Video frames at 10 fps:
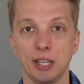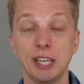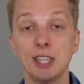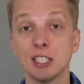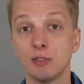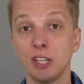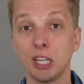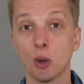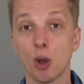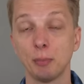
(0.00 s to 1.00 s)
In this
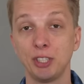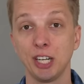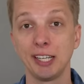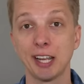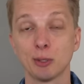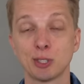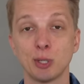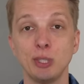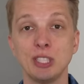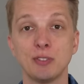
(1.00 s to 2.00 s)
video, I'm checking out
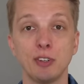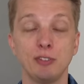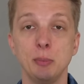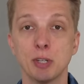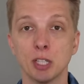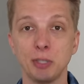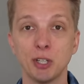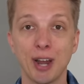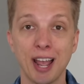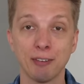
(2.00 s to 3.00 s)
Sony's
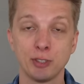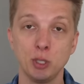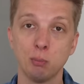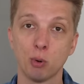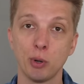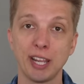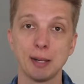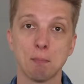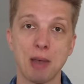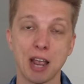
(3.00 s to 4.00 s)
50mm
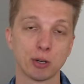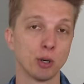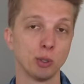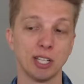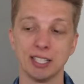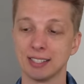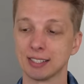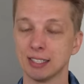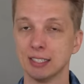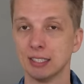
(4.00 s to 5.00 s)
f2.8 macro
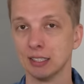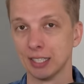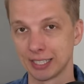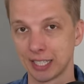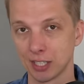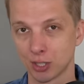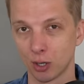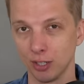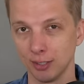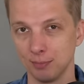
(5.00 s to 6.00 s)
lens. Let's get
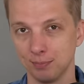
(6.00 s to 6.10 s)
started.